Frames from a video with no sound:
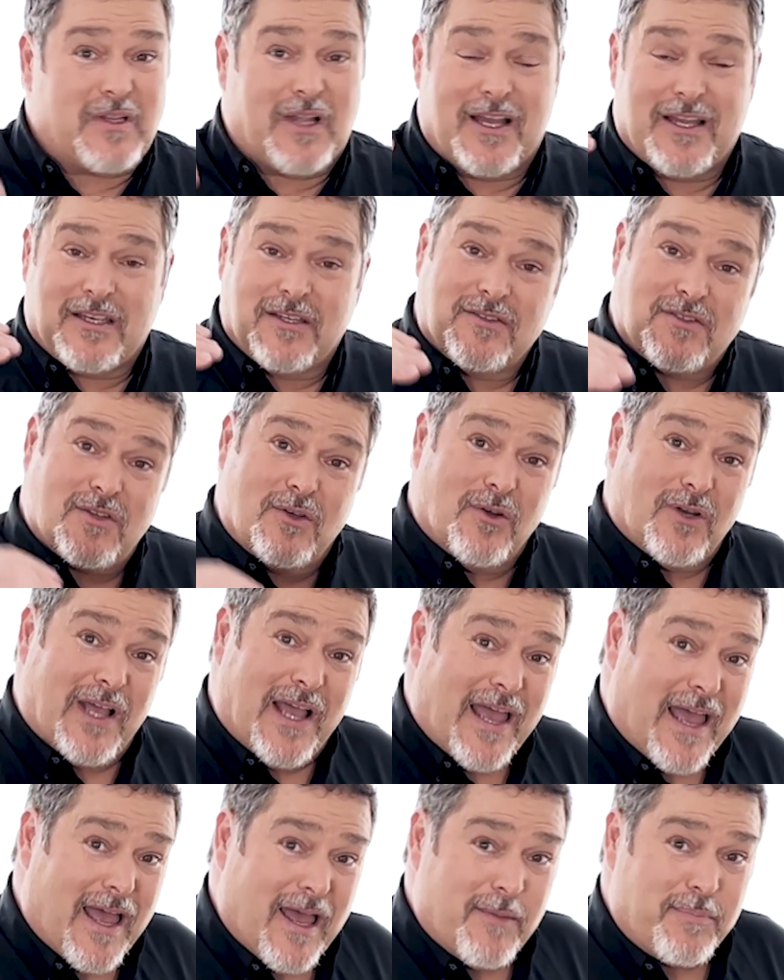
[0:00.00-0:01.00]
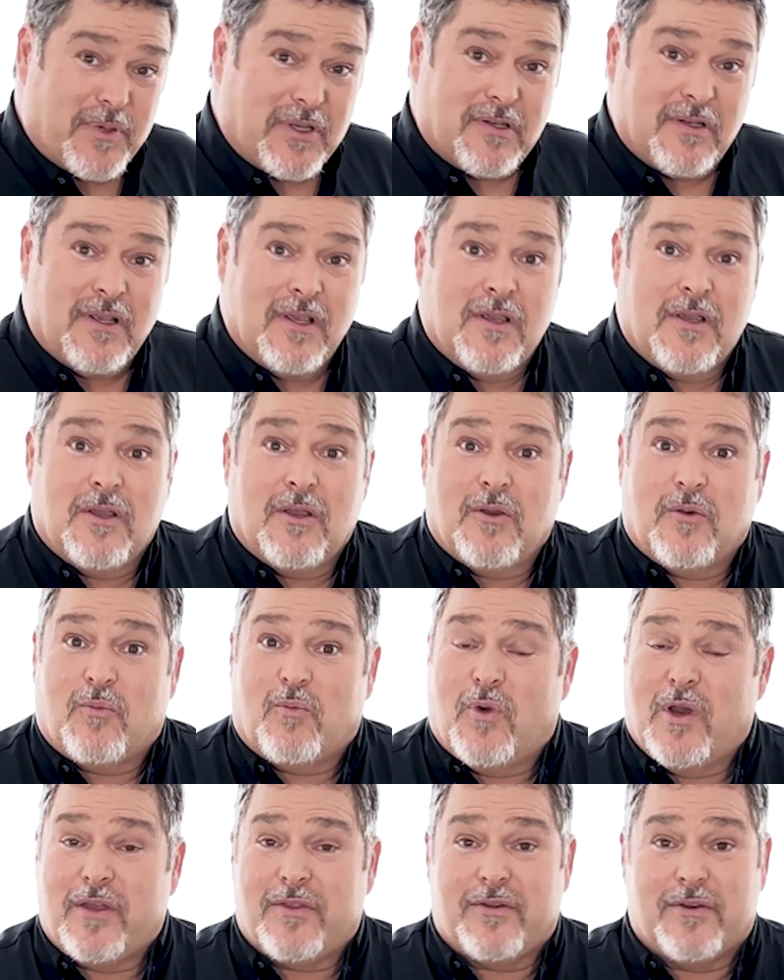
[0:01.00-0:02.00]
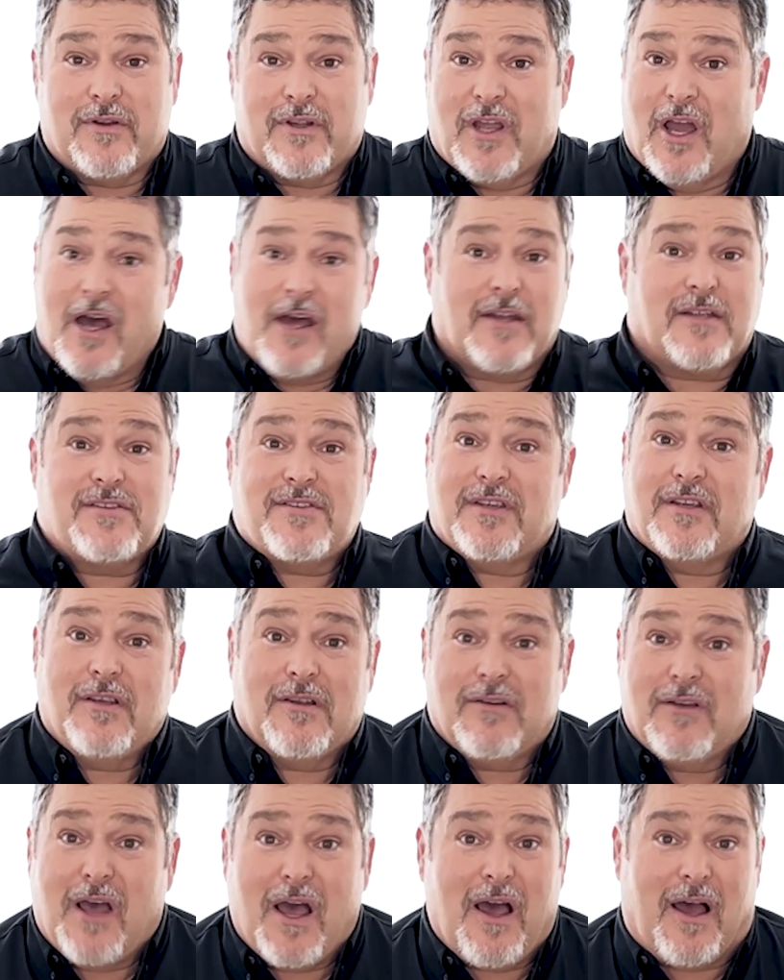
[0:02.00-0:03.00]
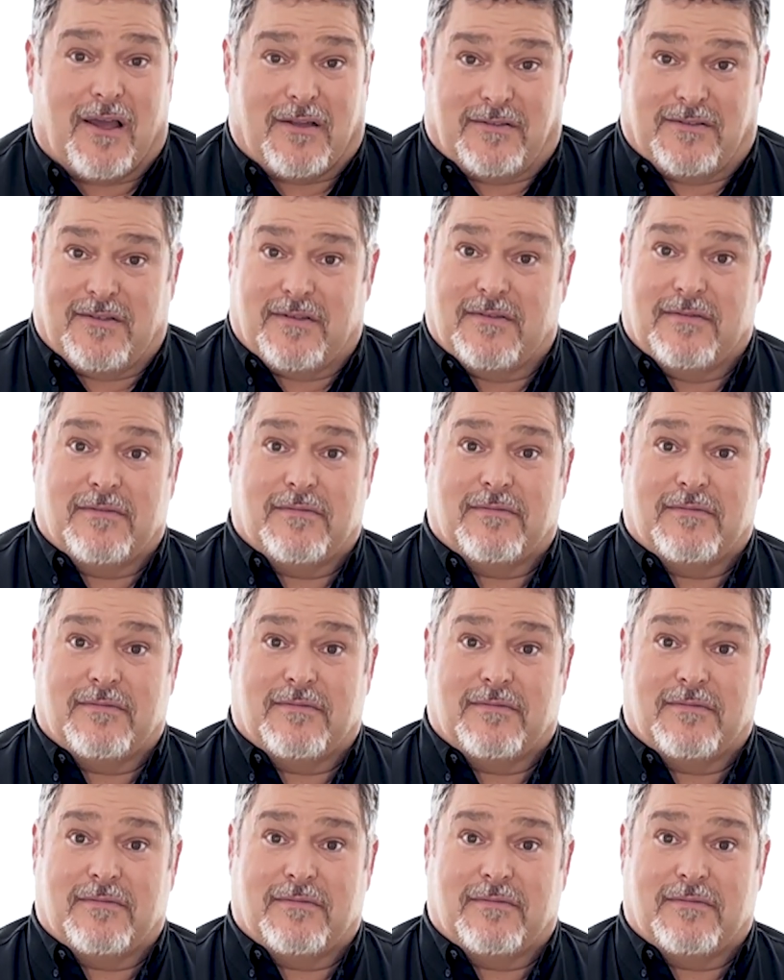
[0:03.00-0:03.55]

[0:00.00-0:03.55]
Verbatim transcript: like it's going to happen, whether God is there or not.